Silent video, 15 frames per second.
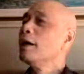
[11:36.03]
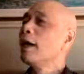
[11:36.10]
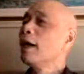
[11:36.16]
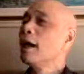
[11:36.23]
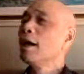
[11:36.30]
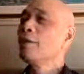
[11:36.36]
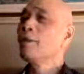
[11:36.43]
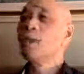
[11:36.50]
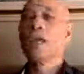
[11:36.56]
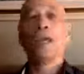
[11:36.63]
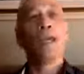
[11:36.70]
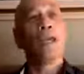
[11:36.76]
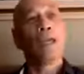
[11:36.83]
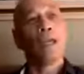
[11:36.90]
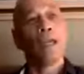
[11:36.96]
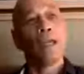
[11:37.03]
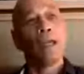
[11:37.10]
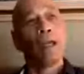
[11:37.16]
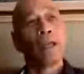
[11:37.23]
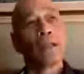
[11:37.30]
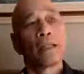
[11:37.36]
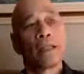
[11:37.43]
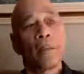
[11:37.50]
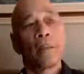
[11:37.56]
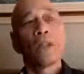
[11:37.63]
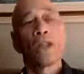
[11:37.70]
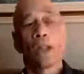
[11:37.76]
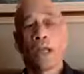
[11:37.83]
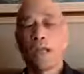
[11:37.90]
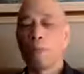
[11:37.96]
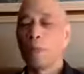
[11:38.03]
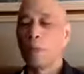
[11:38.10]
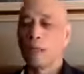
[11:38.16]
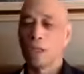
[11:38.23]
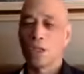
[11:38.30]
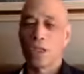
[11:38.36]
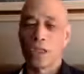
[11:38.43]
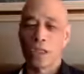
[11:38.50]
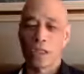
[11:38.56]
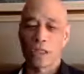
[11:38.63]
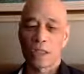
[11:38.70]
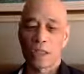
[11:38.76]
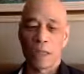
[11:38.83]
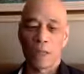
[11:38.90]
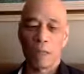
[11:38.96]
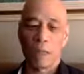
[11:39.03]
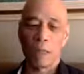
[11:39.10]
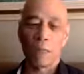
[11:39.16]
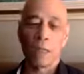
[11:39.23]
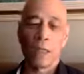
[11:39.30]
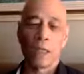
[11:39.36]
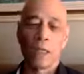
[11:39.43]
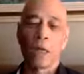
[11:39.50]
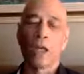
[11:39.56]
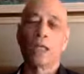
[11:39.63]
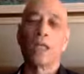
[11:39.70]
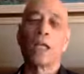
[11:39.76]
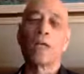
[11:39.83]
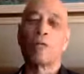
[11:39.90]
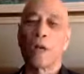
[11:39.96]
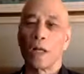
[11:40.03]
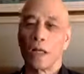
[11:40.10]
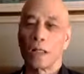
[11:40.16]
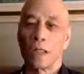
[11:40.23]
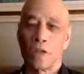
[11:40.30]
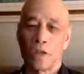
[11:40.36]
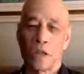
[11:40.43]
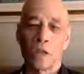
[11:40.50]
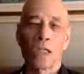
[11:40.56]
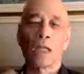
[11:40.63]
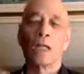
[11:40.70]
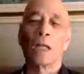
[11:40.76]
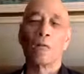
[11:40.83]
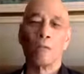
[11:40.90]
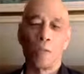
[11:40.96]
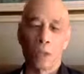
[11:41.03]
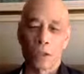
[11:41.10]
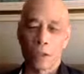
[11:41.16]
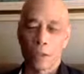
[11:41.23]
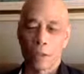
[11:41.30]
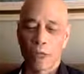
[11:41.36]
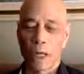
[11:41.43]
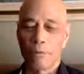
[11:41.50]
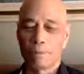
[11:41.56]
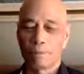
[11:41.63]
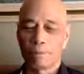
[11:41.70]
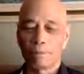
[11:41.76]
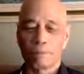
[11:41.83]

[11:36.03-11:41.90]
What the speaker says: All right? Some of the light beings on the other side may be our dead relatives, our dead loved ones. Okay?